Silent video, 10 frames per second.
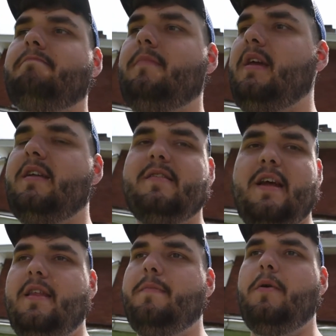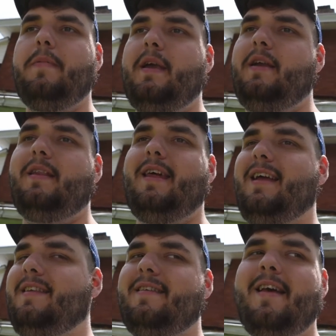the inside of the boat painted.
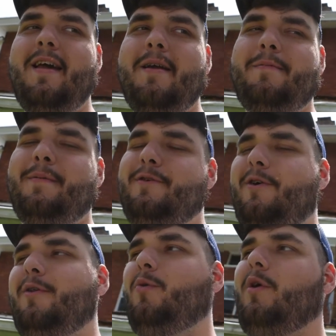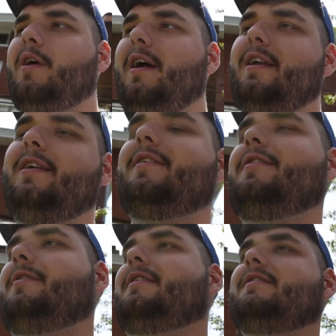That's pretty much all the work I'd done
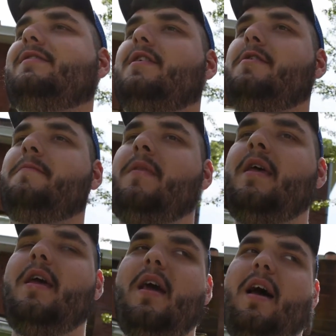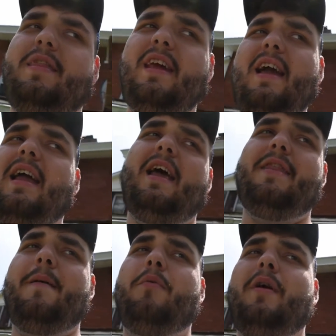to it. So I think at
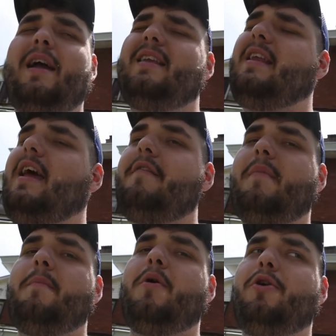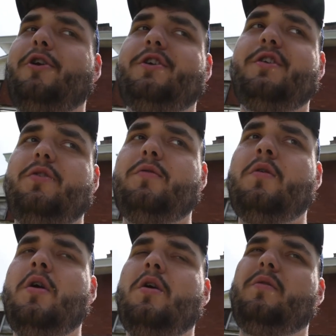that point I did have my motor too,
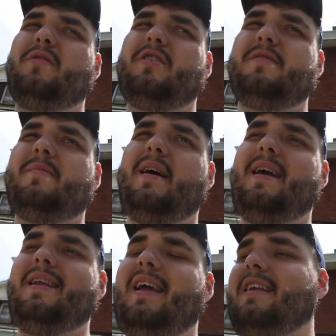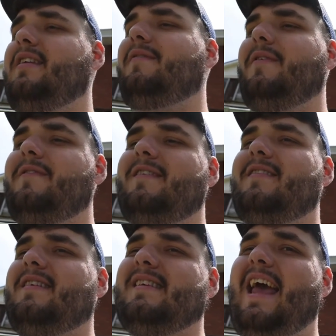which is my
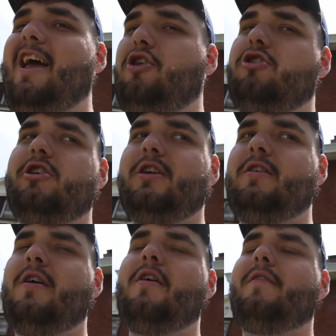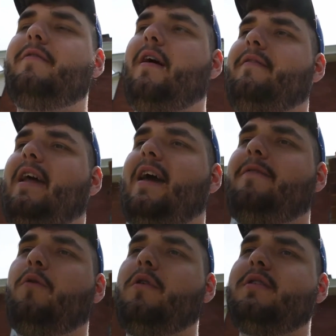1956 Elgin 5.5
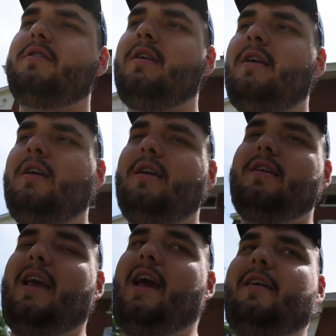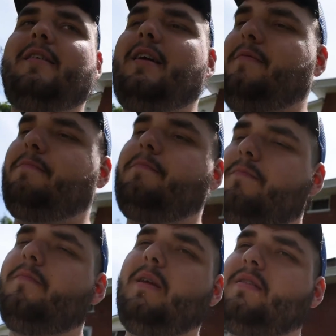horse. Yeah,
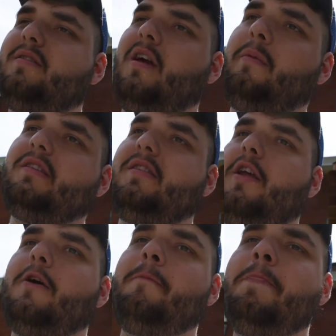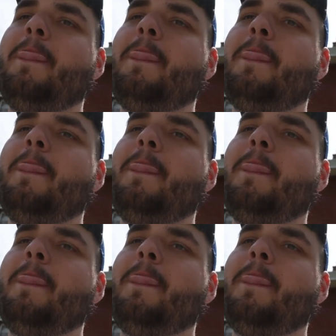it's dummy slow.